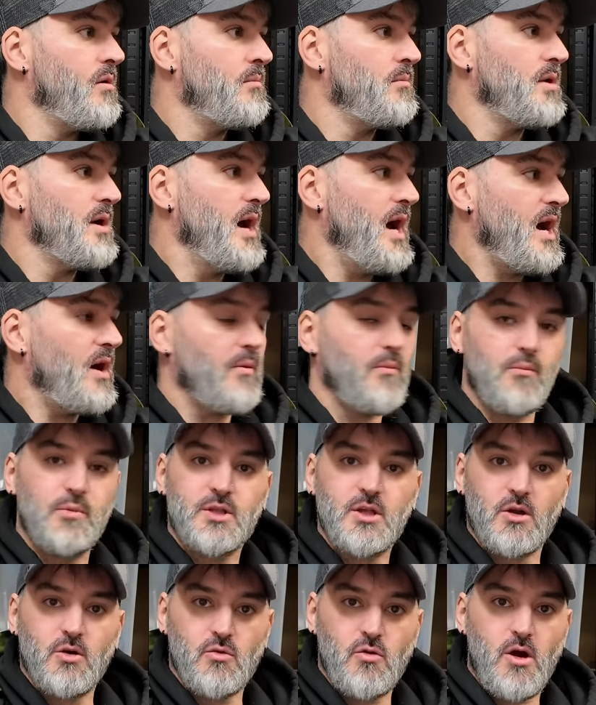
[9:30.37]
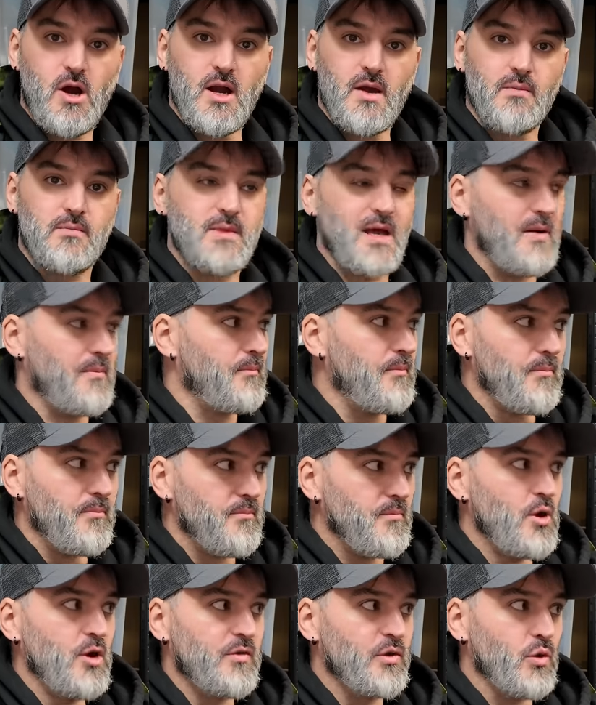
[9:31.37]
But yeah, we've done all right. That,
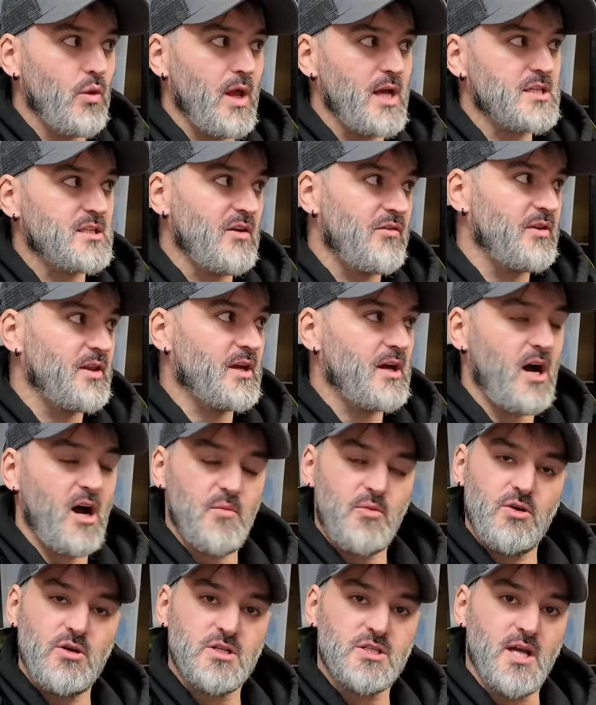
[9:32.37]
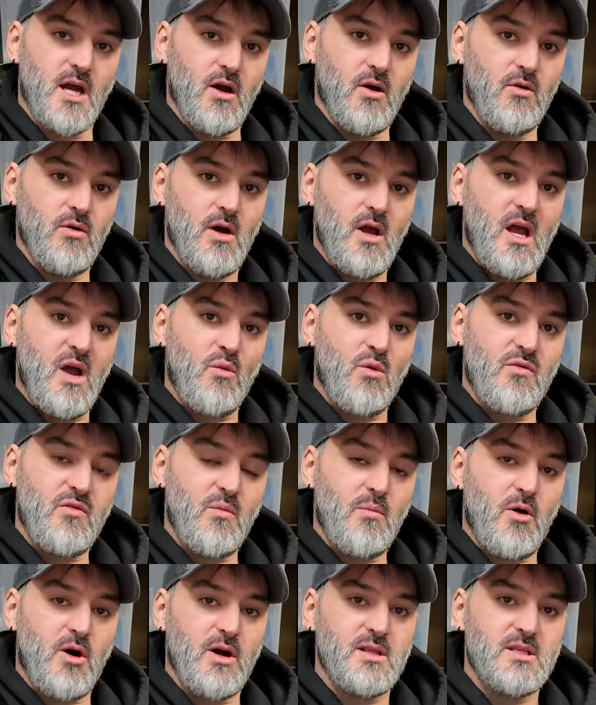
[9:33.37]
moving all that stuff at the car boot sale with a
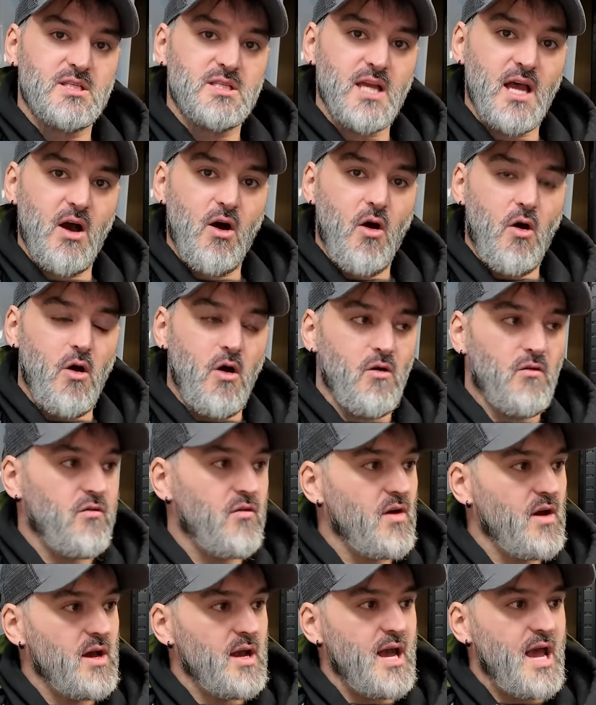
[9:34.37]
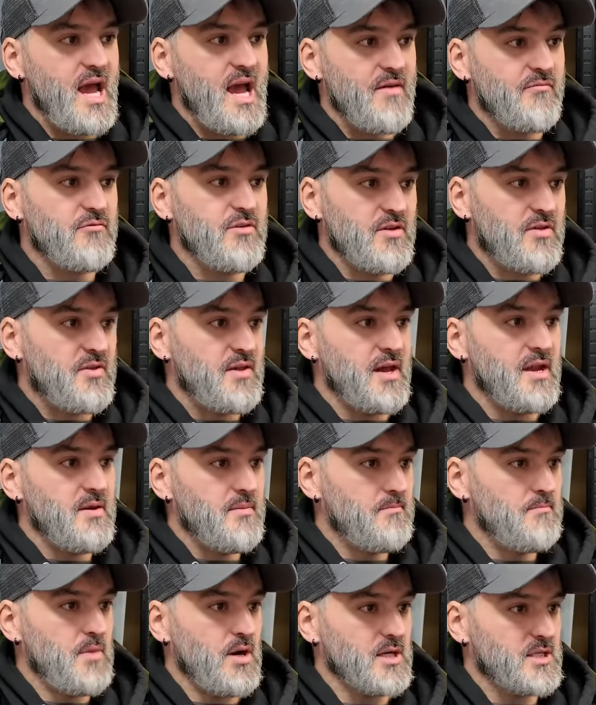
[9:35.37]
mindset of
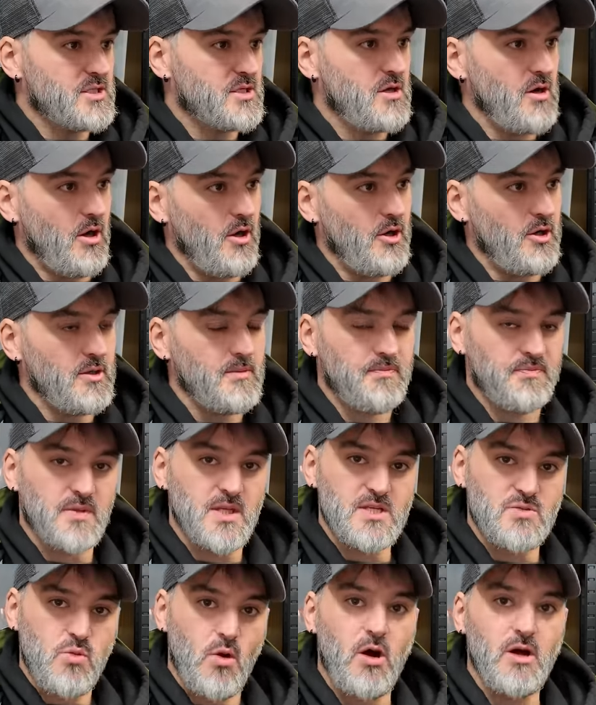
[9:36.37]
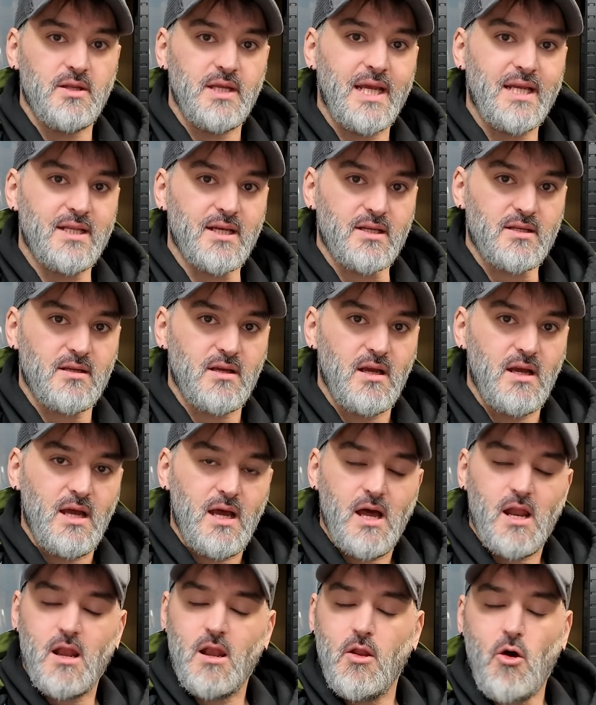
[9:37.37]
everything must go is what I needed.
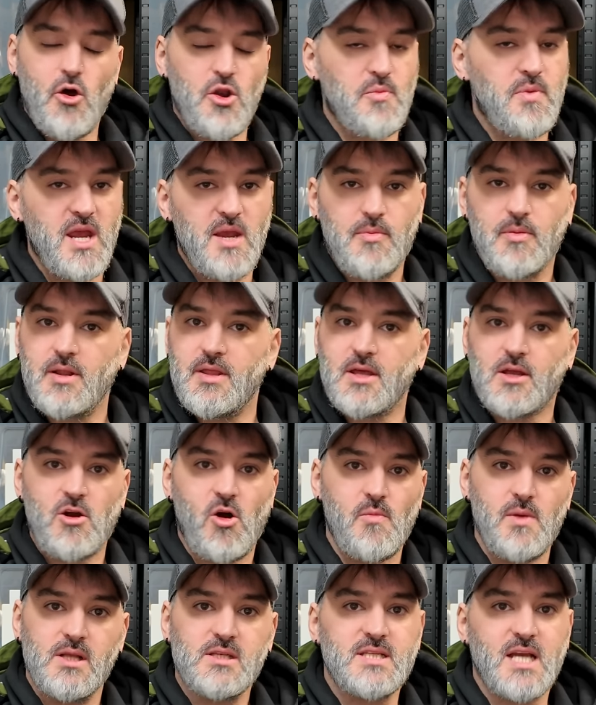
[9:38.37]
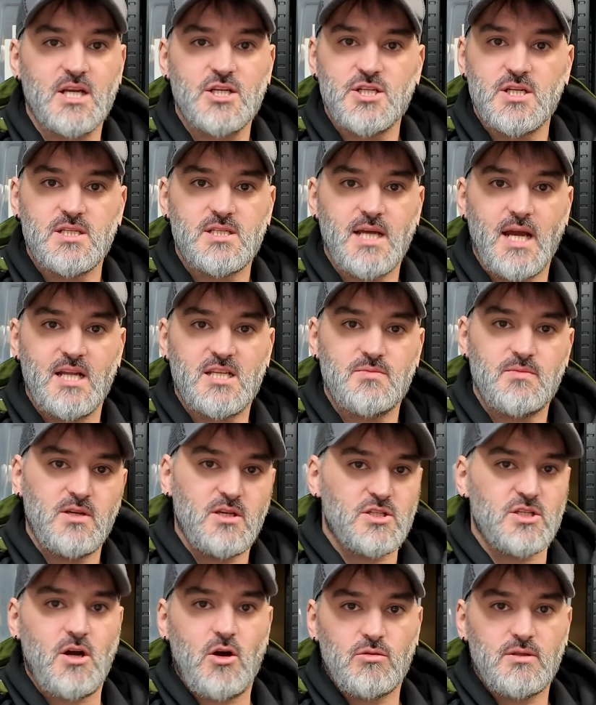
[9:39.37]
A lot of people in the comment section saying to me,
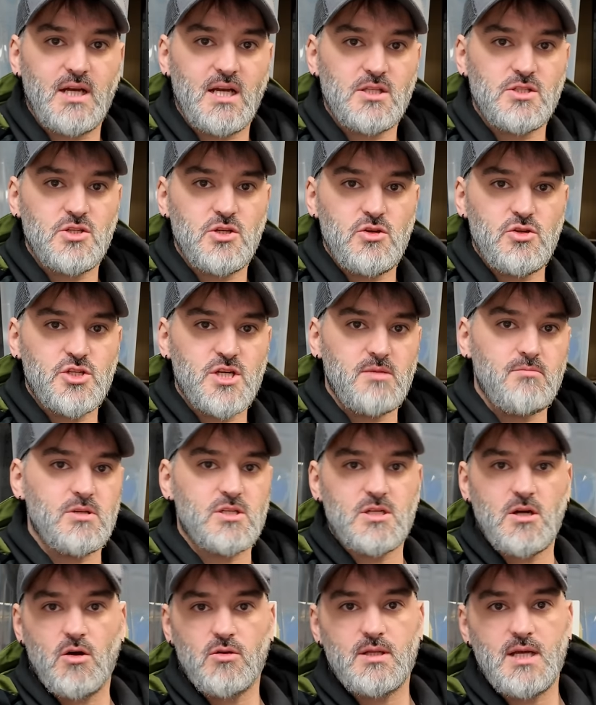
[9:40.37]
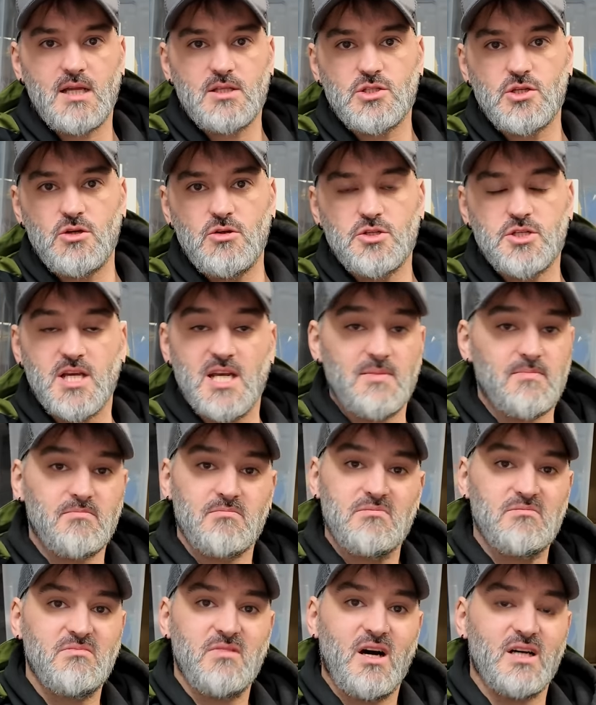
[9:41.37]
you sold that too cheap, you sold that too cheap.
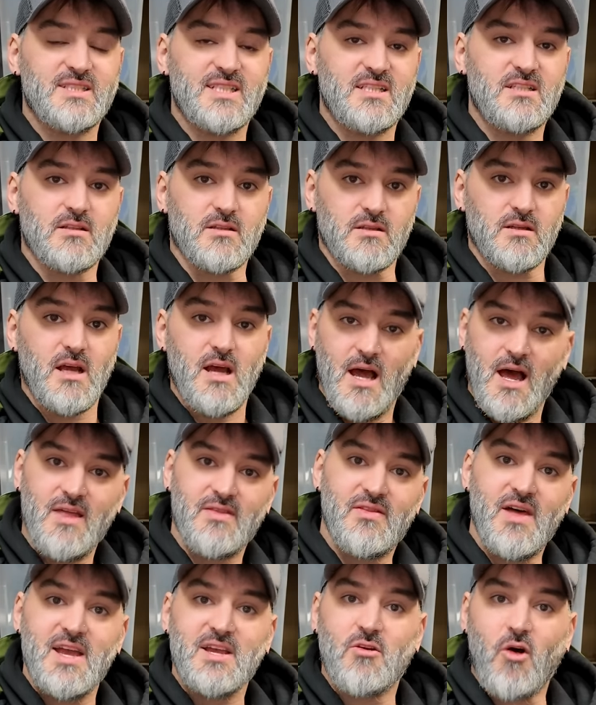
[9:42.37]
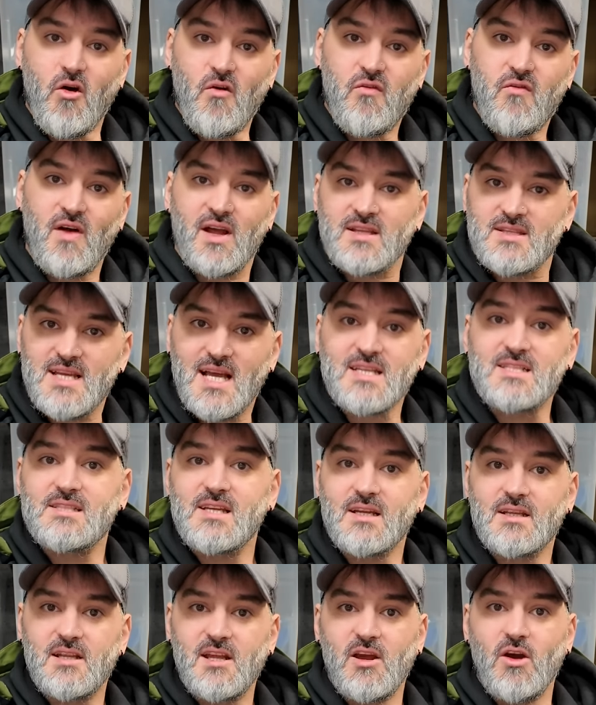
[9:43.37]
I didn't. They got a
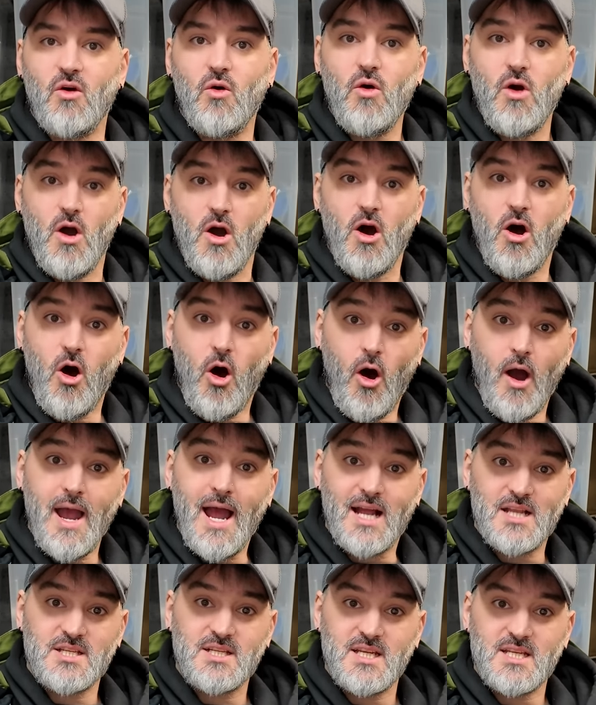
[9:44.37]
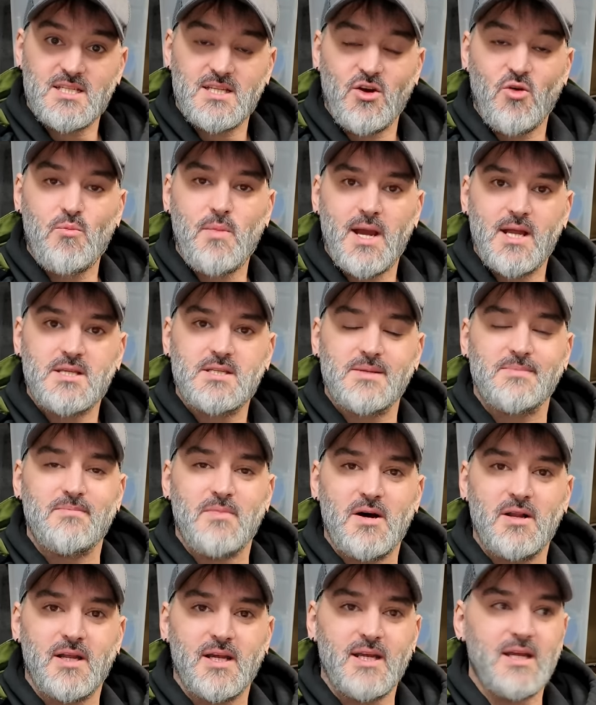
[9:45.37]
fantastic deal. I actually still made some
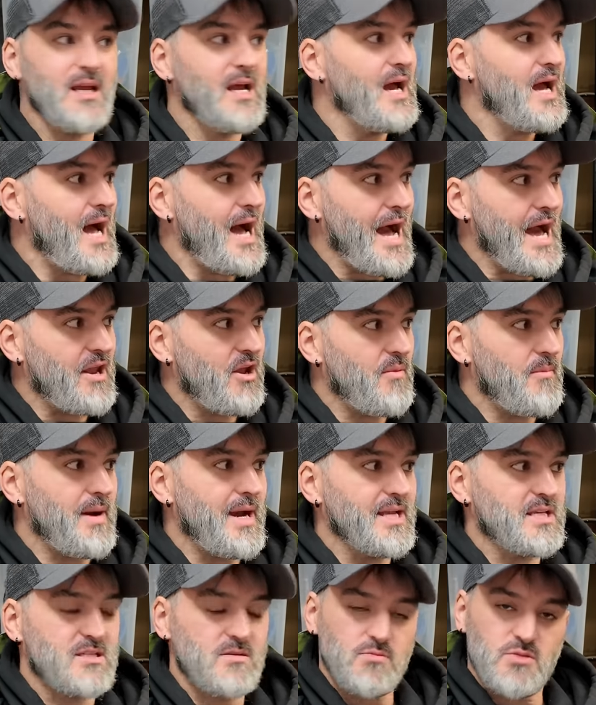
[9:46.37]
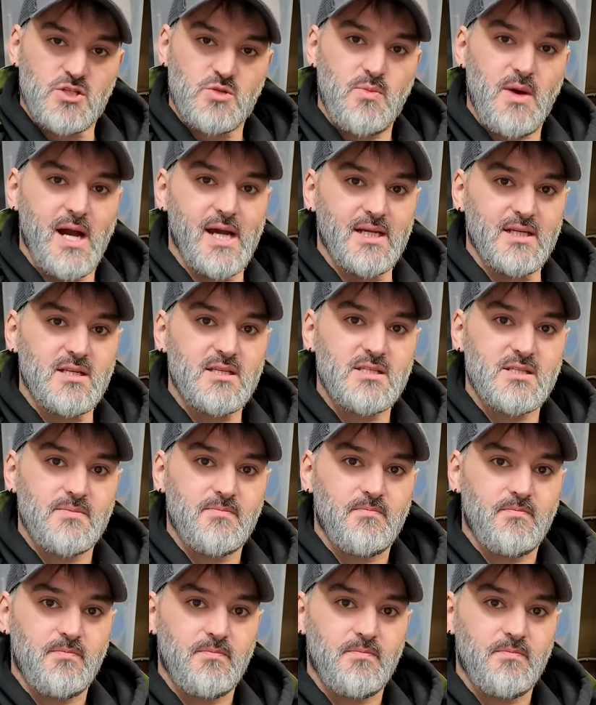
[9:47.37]
money and I made some space.